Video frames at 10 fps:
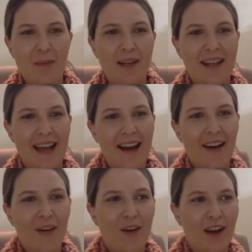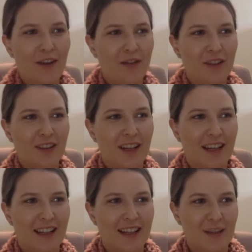But now I feel like
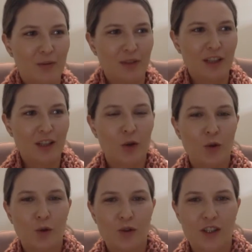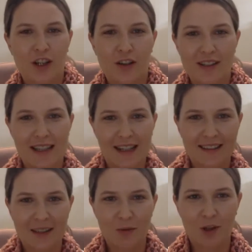it's really cool to know
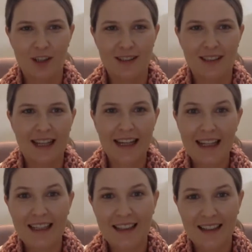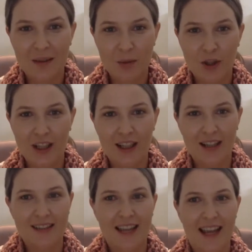exactly what's in the
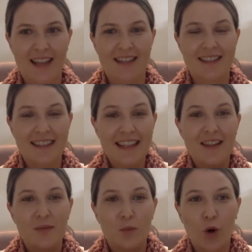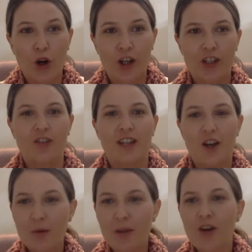products and see them work and you're like
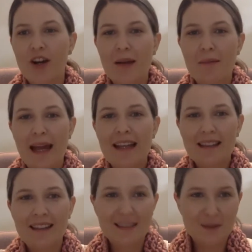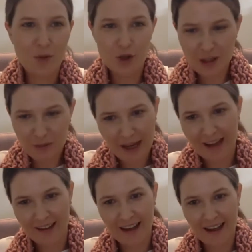oh my god i made this washing
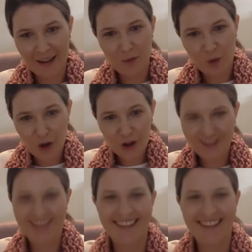powder and it works